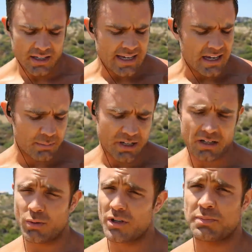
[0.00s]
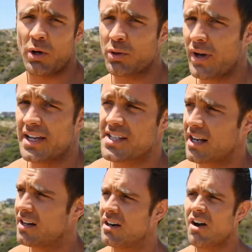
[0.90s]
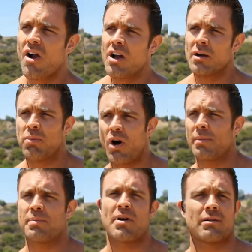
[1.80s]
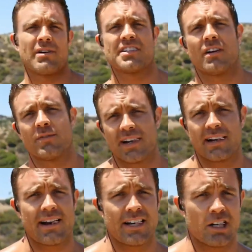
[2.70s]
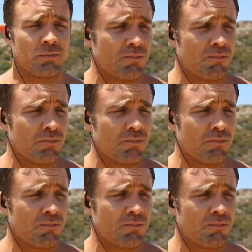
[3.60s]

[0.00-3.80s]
Accountability works both ways. Boy, I'll be proud of myself when I get out of here.